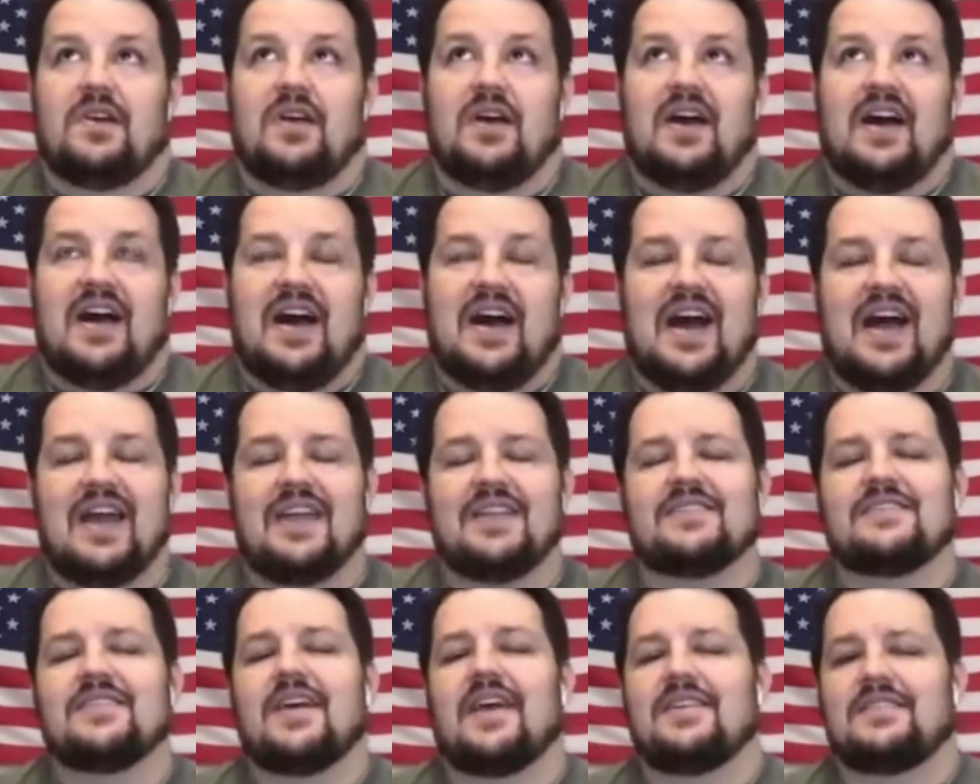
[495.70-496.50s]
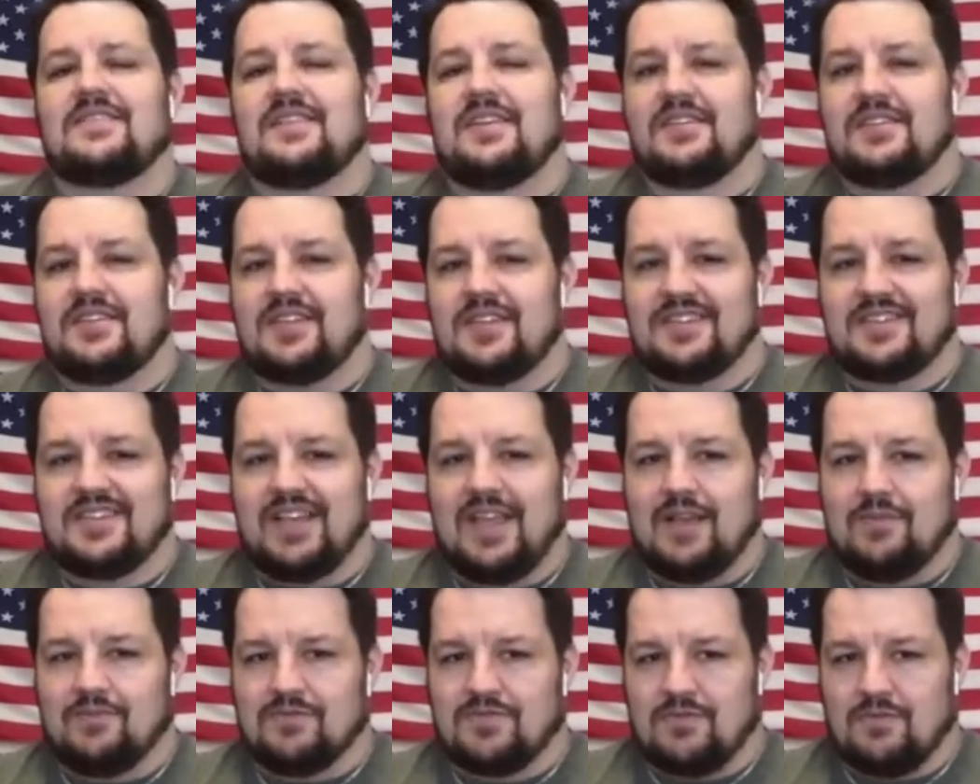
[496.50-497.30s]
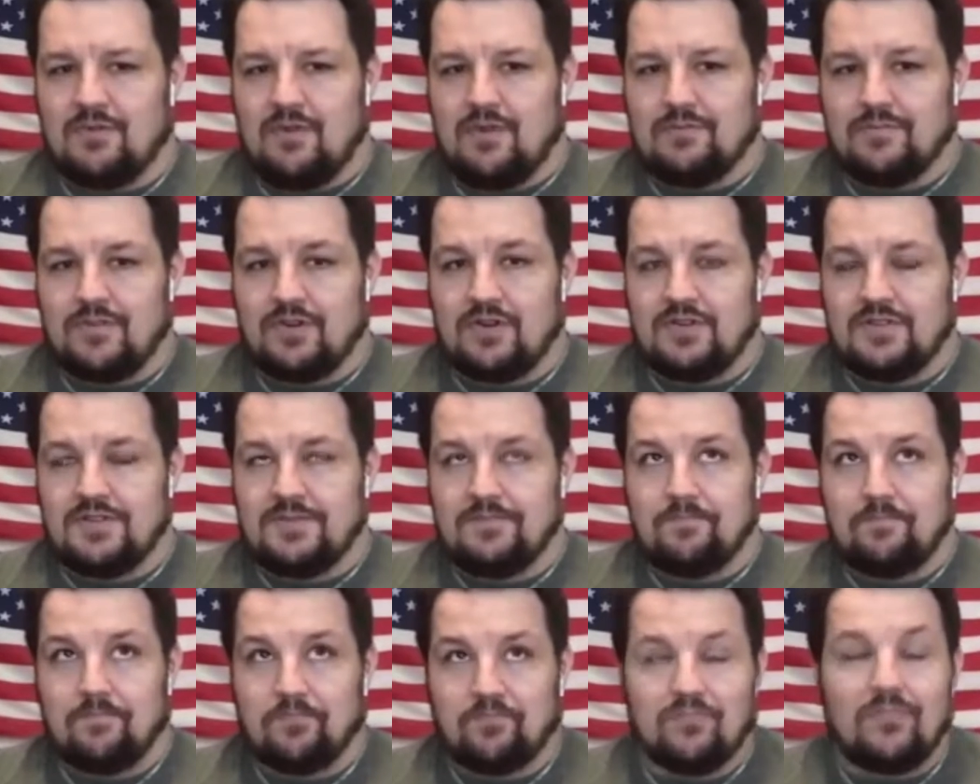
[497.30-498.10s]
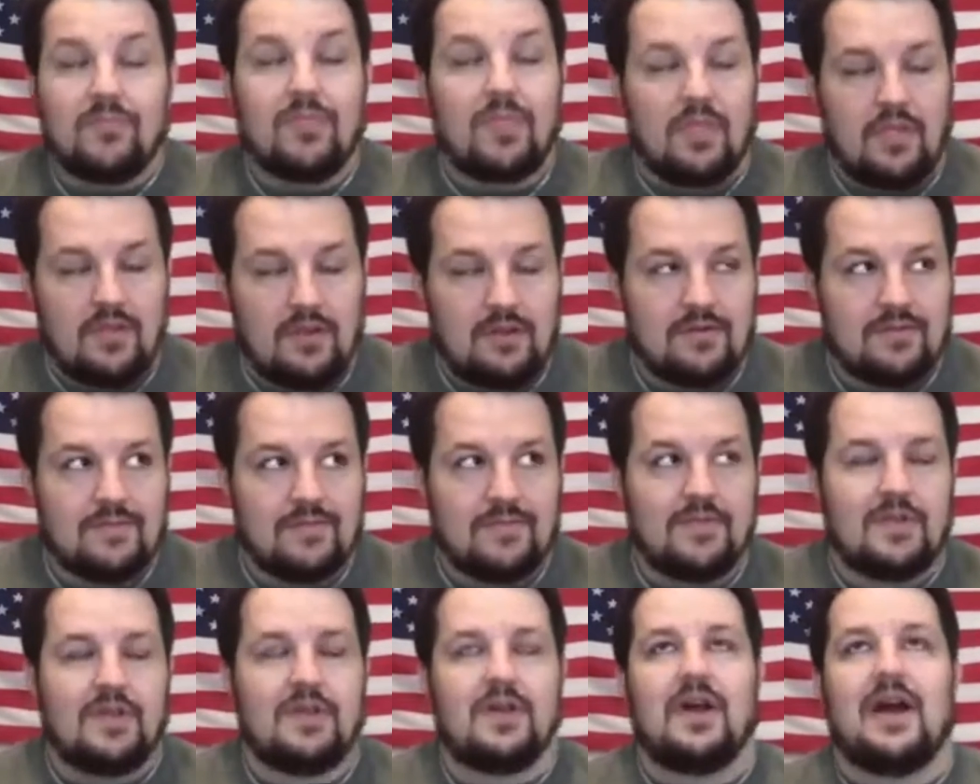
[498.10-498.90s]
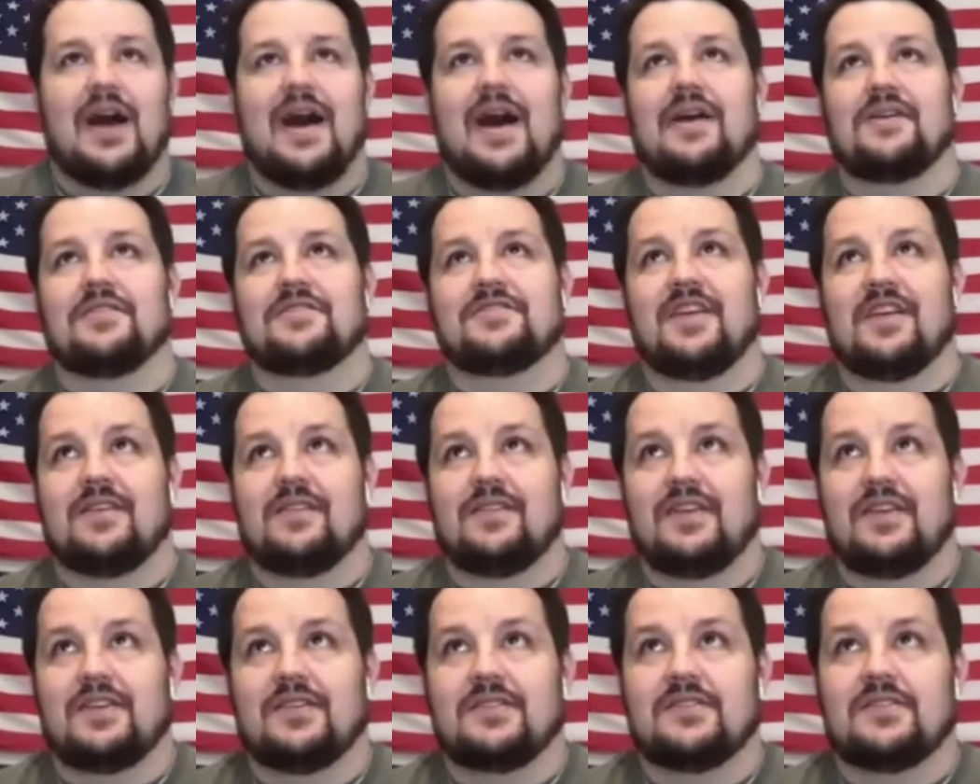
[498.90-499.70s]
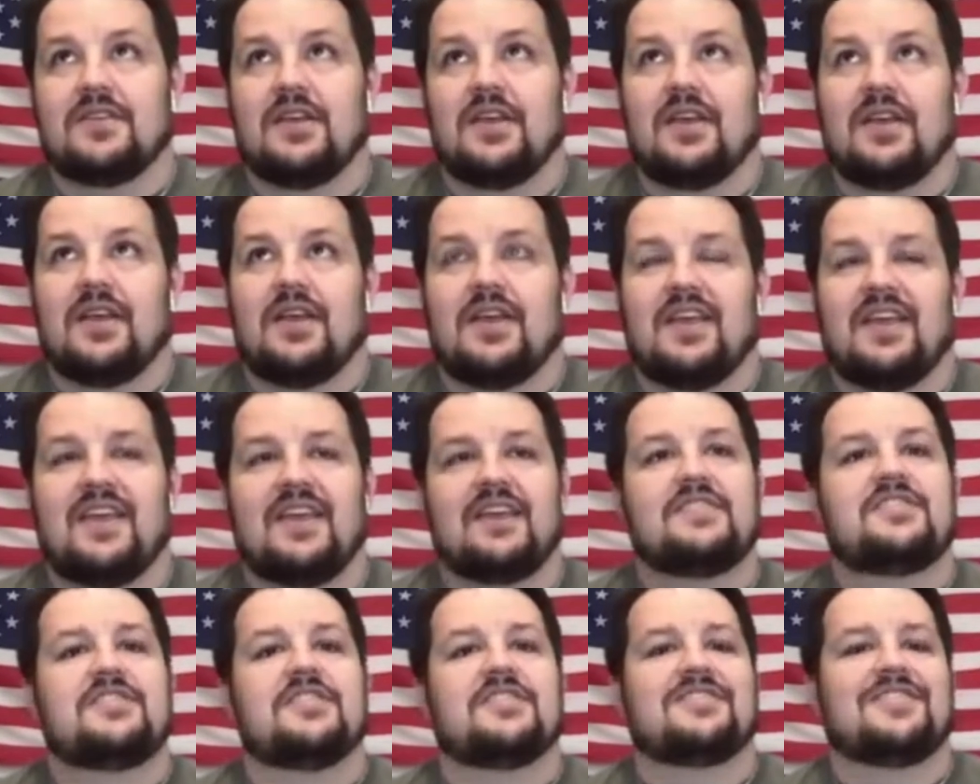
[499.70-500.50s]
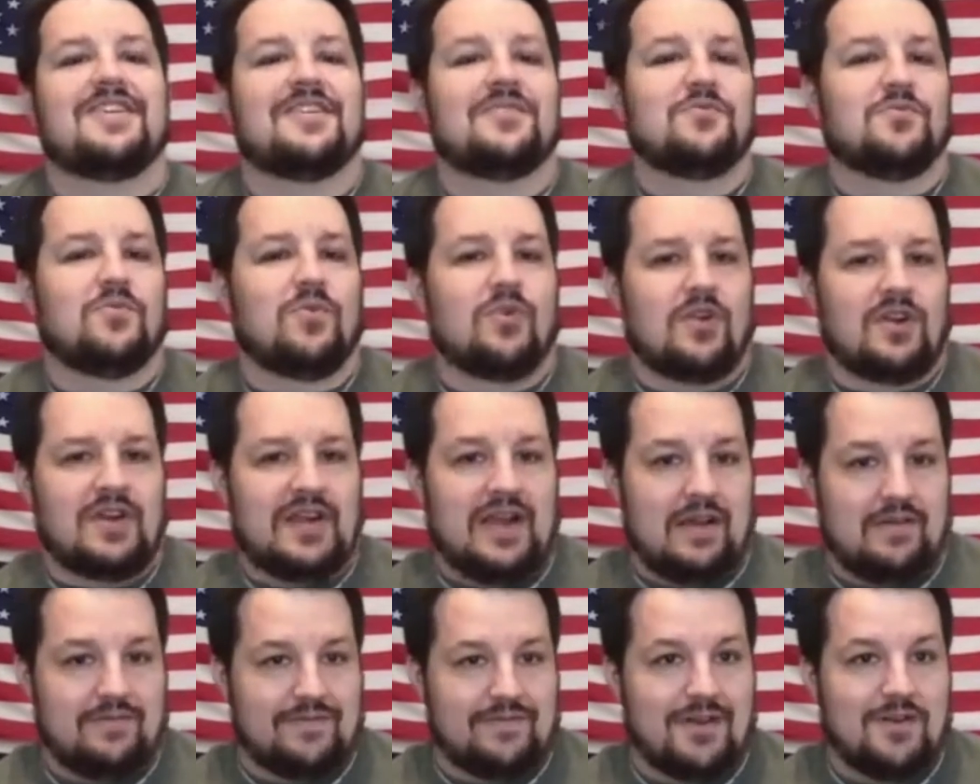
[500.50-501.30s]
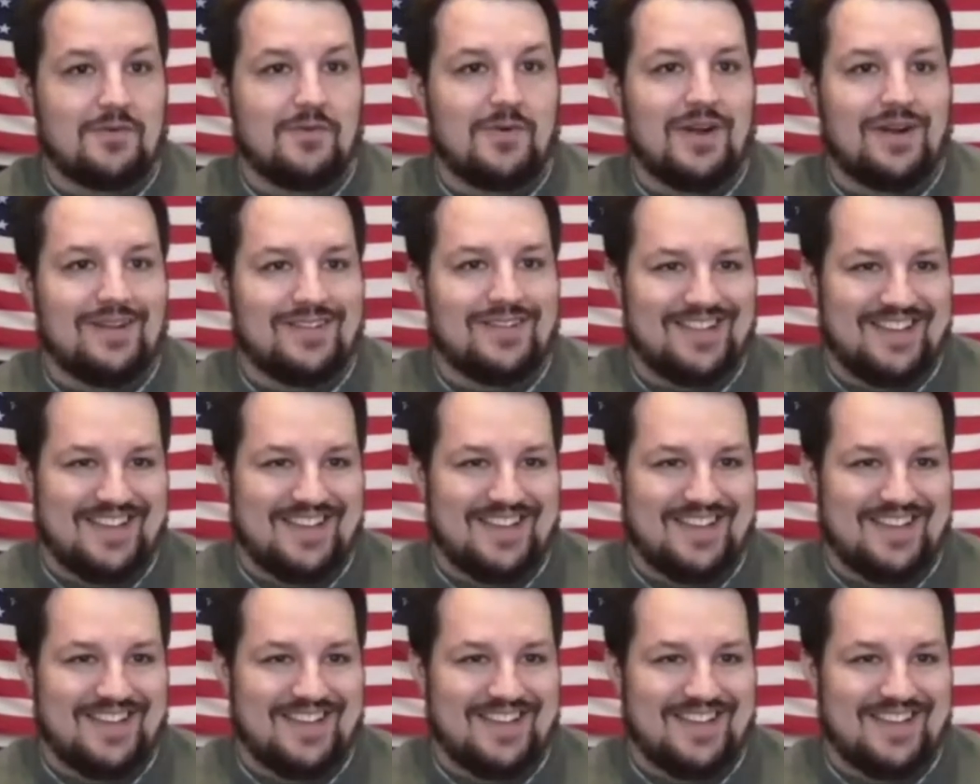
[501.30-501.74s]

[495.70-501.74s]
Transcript: hindsight's easy to say it was the wrong person. I'll say this, it just didn't work out very well.